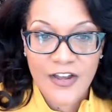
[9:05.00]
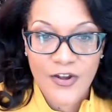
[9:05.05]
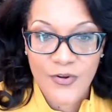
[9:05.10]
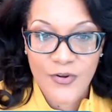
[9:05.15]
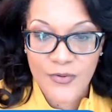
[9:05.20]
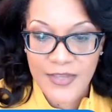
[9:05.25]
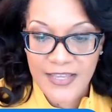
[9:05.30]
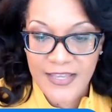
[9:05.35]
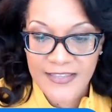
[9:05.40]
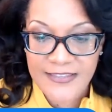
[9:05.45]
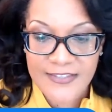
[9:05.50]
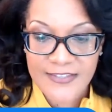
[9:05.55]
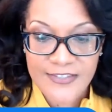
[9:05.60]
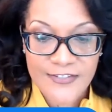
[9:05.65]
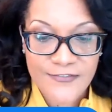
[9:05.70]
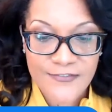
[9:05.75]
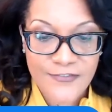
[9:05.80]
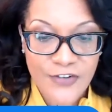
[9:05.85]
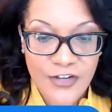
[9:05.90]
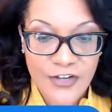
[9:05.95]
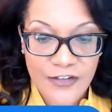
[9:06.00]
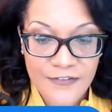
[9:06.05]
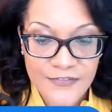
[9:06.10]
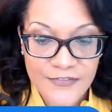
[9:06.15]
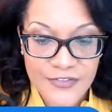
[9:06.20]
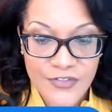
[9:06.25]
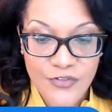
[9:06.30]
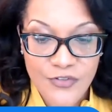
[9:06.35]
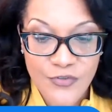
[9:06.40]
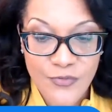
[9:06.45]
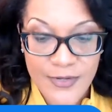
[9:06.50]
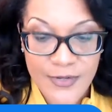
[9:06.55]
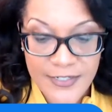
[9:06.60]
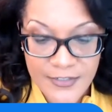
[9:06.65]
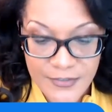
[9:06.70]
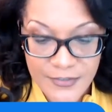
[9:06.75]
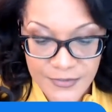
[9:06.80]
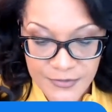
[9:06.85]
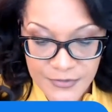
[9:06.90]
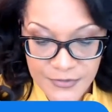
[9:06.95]
Okay, this involves
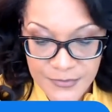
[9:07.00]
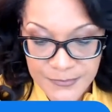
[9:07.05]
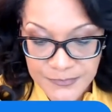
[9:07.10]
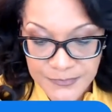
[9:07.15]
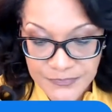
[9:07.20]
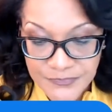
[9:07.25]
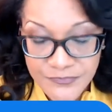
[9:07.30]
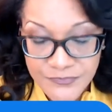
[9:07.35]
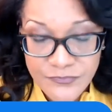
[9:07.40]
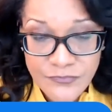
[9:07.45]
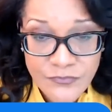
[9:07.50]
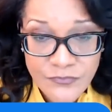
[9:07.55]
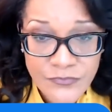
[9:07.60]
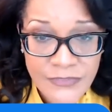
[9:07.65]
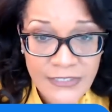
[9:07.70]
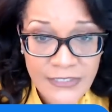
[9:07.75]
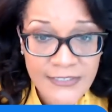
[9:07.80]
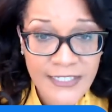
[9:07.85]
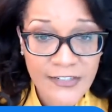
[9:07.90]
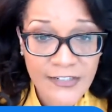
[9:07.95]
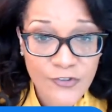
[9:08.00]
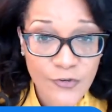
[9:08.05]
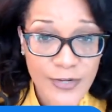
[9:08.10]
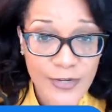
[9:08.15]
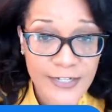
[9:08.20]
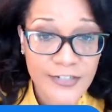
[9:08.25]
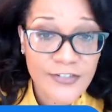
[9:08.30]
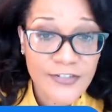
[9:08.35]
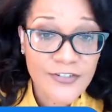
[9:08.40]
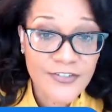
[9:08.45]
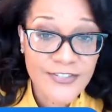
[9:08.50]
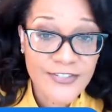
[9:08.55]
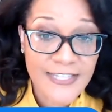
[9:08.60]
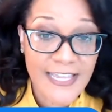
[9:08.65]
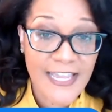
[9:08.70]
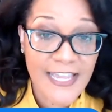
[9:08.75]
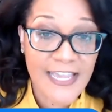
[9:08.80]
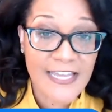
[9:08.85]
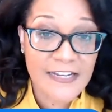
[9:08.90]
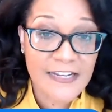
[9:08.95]
creditors. Now, creditors
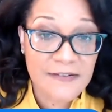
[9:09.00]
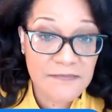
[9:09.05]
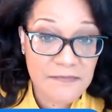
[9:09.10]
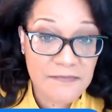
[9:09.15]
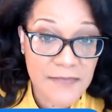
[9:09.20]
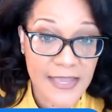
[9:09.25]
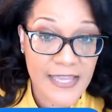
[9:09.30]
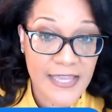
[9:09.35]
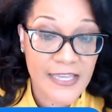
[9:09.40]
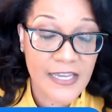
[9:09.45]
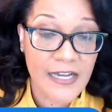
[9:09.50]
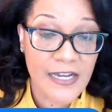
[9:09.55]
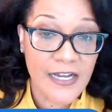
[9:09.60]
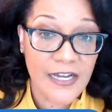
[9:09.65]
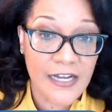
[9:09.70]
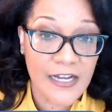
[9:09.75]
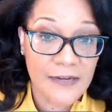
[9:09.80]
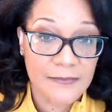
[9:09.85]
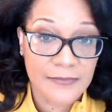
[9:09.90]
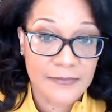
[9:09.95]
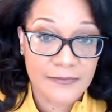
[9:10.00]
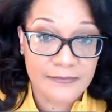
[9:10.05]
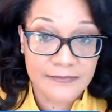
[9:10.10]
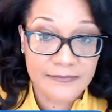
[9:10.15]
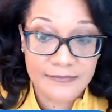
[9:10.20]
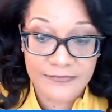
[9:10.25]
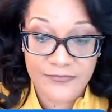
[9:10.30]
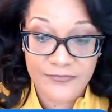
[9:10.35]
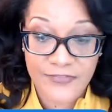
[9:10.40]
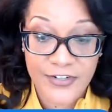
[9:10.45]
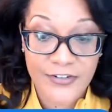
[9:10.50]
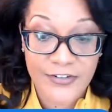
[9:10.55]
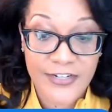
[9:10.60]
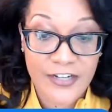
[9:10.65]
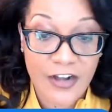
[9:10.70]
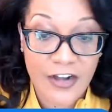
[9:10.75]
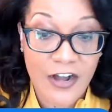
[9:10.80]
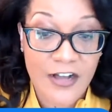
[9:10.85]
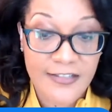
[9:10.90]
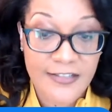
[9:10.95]
can make
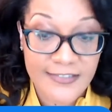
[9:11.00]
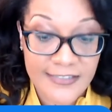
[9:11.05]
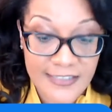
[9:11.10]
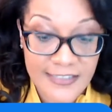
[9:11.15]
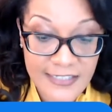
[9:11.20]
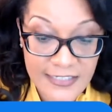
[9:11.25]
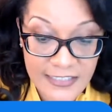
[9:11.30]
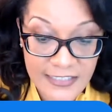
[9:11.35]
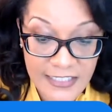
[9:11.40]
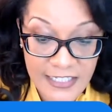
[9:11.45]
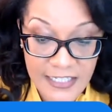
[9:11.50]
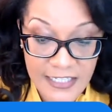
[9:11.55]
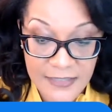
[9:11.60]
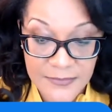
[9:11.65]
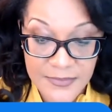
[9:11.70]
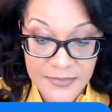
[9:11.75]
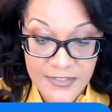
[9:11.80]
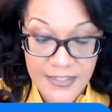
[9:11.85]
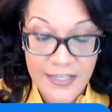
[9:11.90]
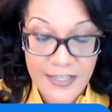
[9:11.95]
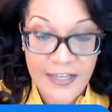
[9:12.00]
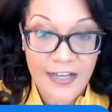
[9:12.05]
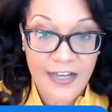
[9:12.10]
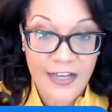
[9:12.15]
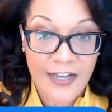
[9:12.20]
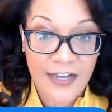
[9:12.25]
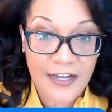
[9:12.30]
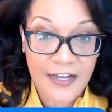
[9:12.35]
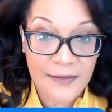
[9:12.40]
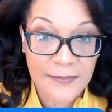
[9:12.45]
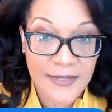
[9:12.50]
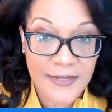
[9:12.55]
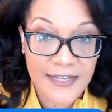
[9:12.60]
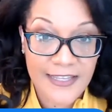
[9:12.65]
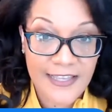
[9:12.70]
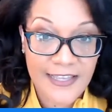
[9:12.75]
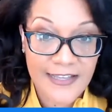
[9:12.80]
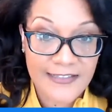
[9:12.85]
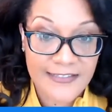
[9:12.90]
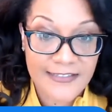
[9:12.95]
very costly claims
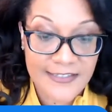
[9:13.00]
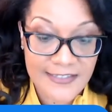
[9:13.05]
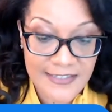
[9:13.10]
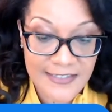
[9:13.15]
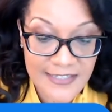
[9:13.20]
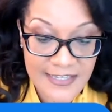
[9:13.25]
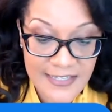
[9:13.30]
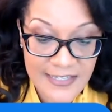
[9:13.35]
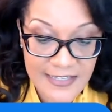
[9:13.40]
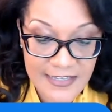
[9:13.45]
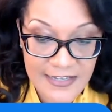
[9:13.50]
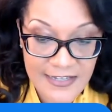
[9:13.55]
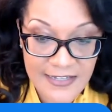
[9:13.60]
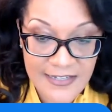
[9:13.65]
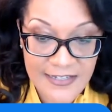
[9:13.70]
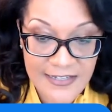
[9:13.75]
against the